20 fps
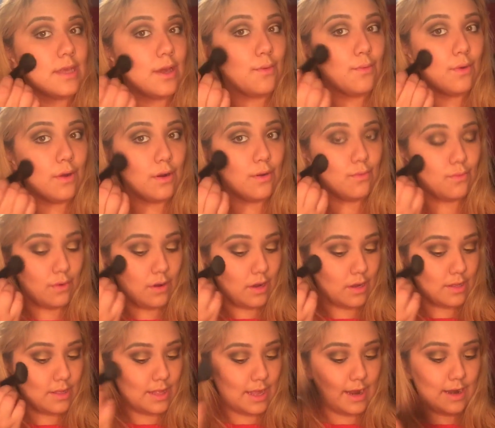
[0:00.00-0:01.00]
I want to rock
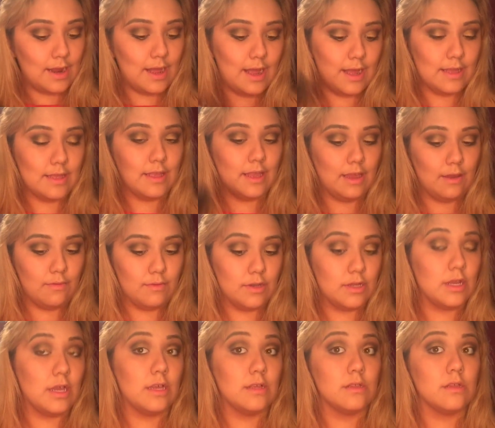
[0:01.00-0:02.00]
that highlight which
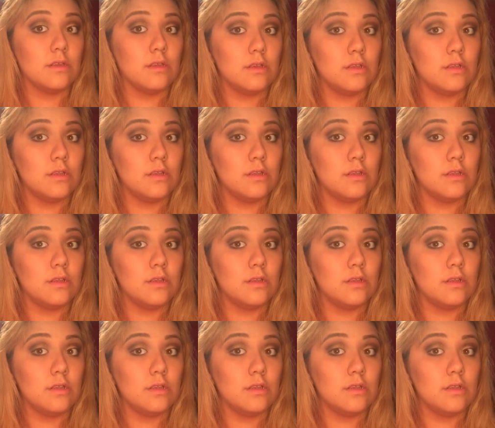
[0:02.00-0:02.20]
has